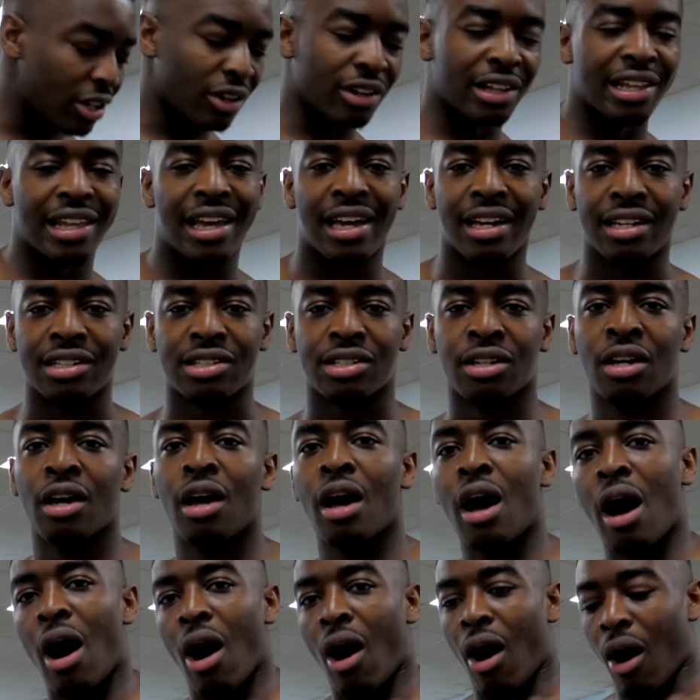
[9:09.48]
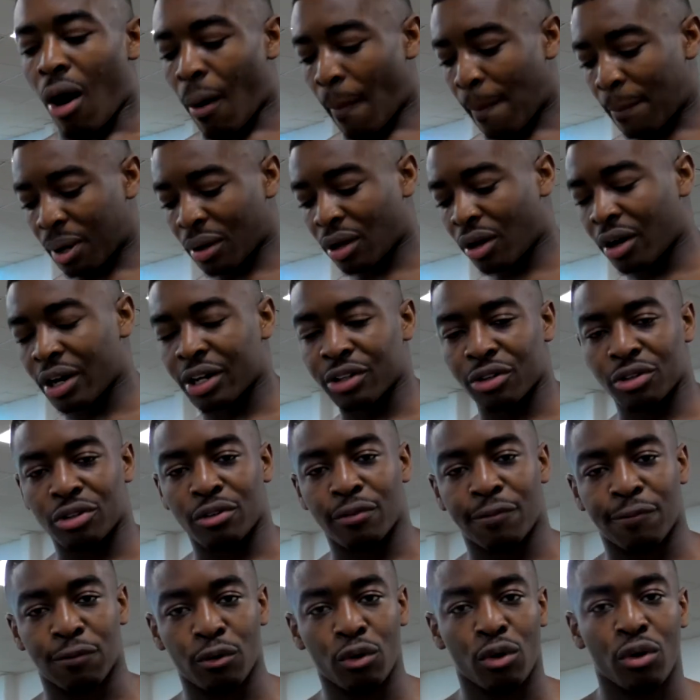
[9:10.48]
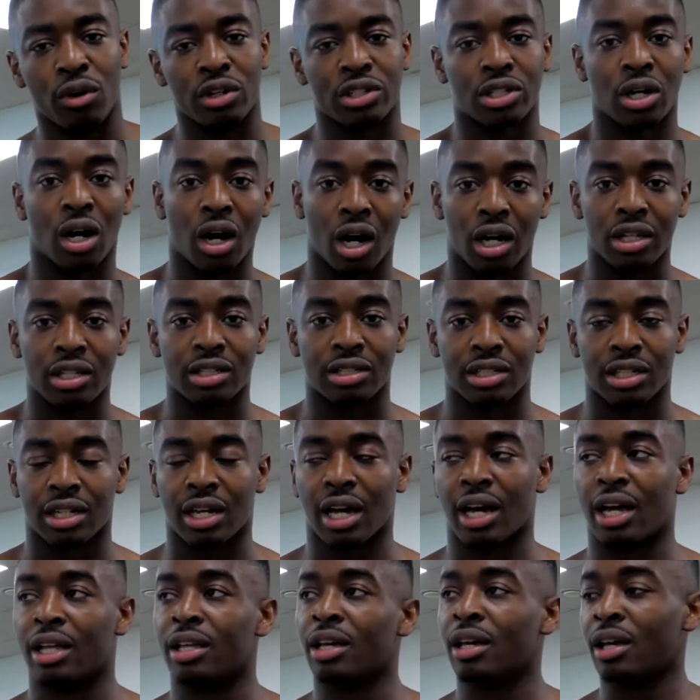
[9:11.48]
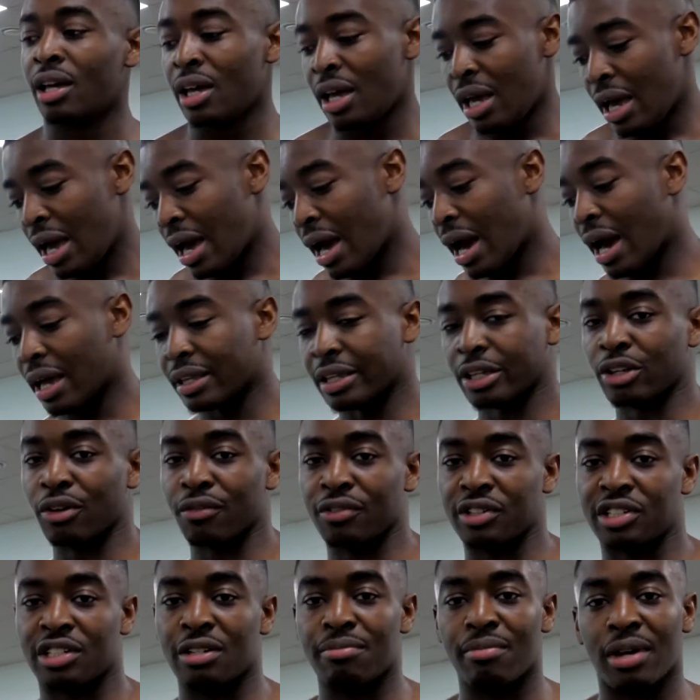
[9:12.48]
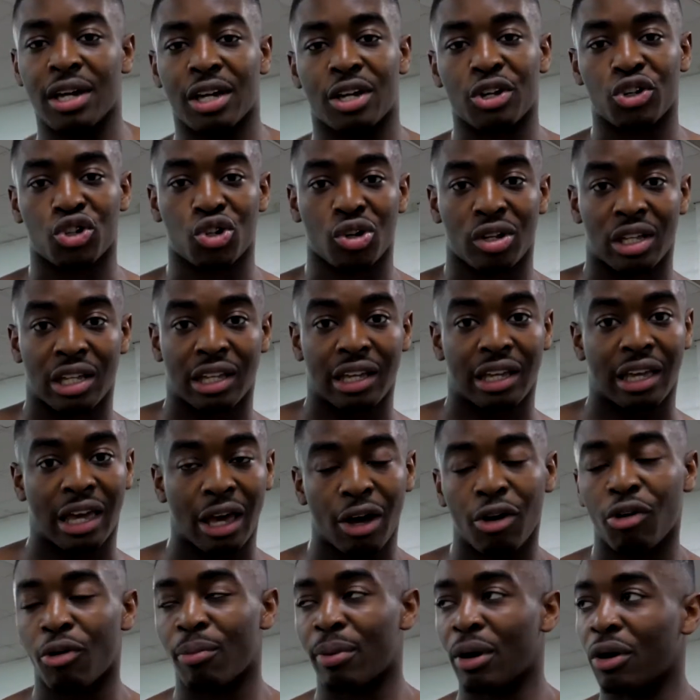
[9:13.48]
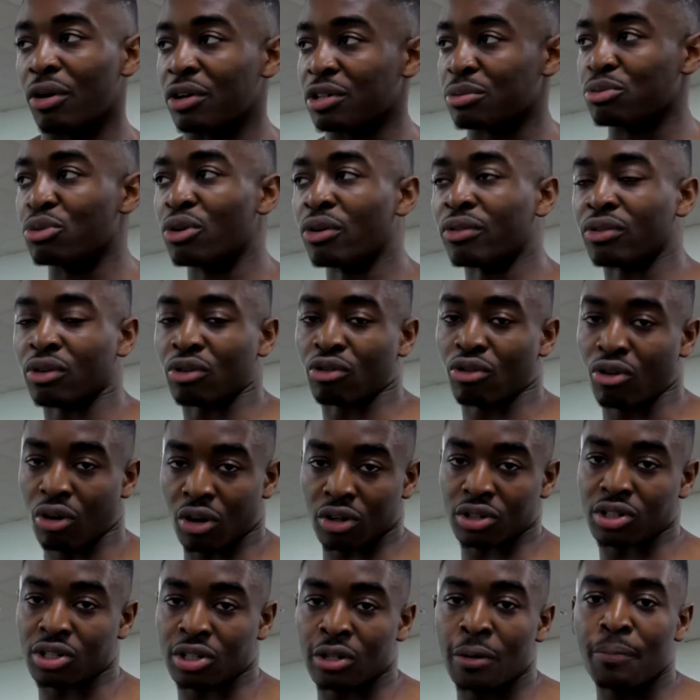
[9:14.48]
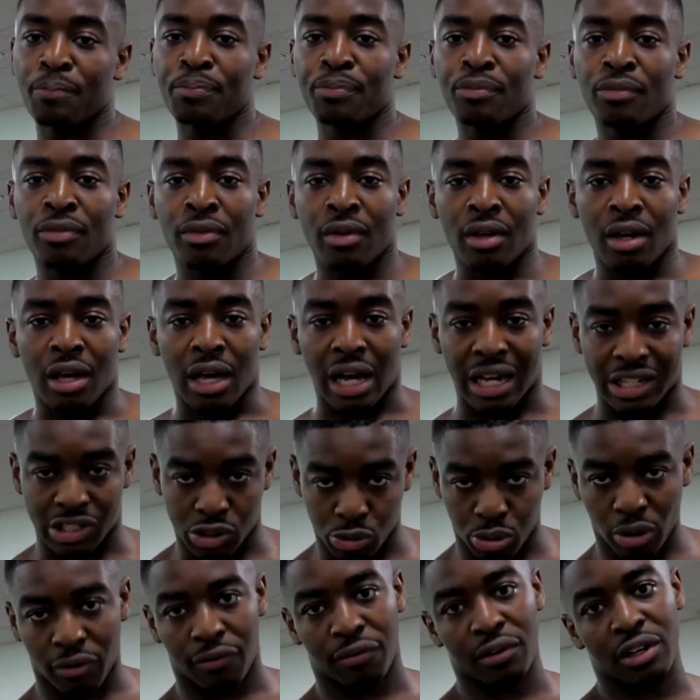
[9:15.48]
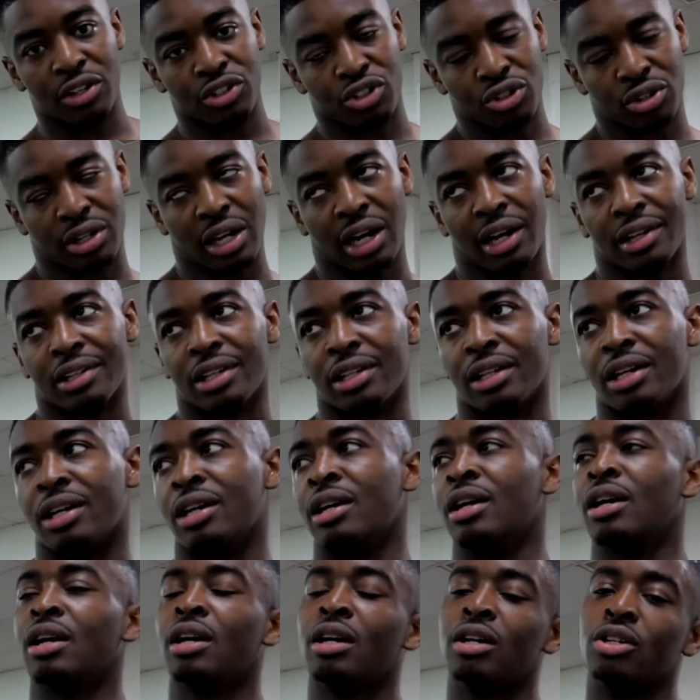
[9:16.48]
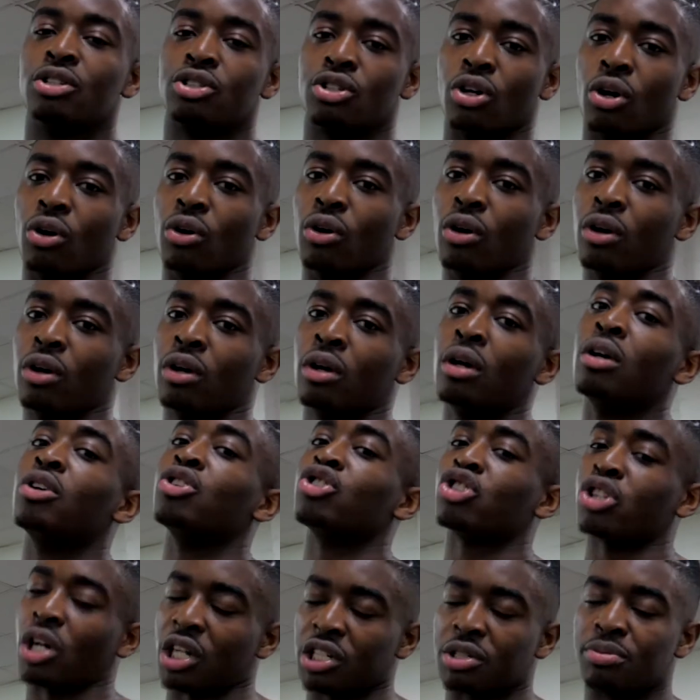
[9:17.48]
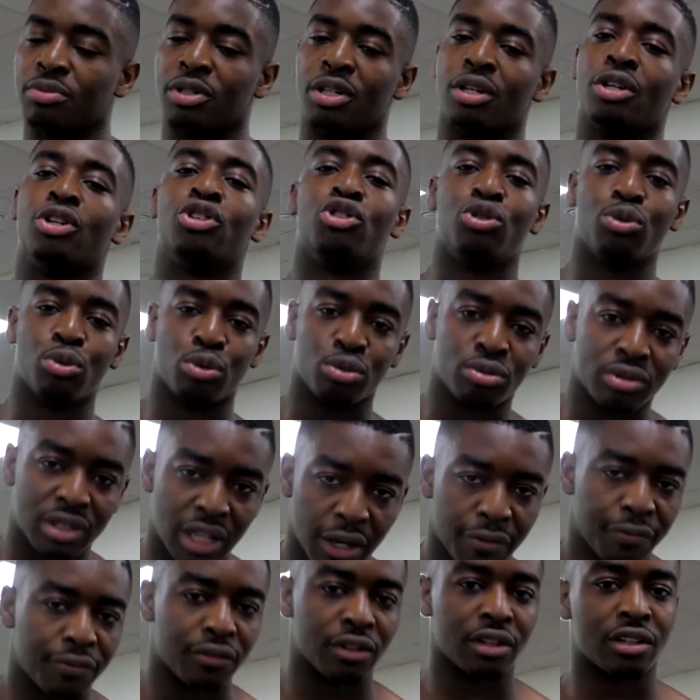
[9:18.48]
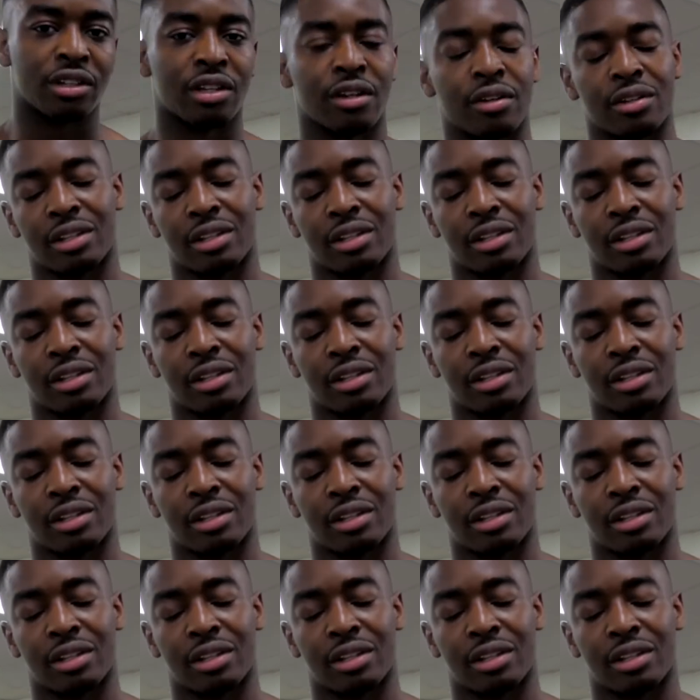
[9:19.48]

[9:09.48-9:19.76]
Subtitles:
your legs are planted on the floor as hard as it can, and then obviously making sure that the kettlebell is moved across as swiftly as you can, innit? So trust me, you will definitely